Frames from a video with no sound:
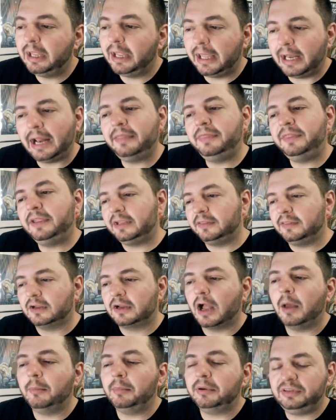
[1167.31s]
And I think in the
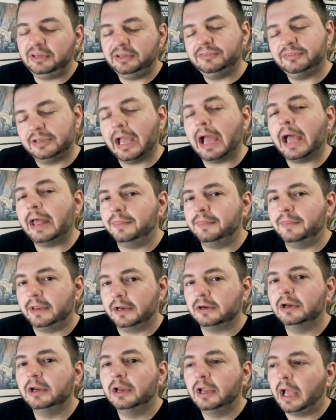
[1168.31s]
comics he's gotten
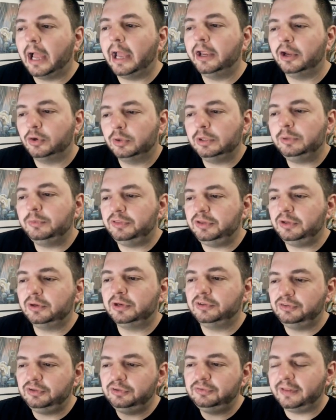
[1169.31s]
there. I agree with you,
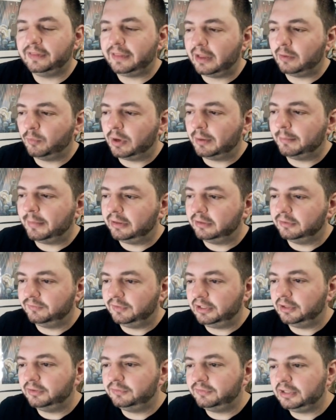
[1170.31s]
because you said that in one of my other
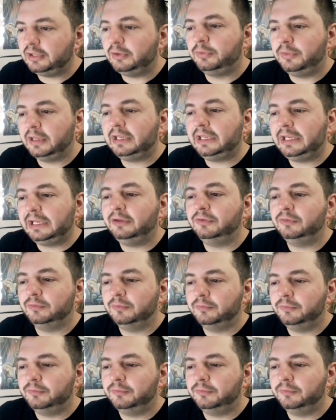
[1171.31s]
videos, that you think he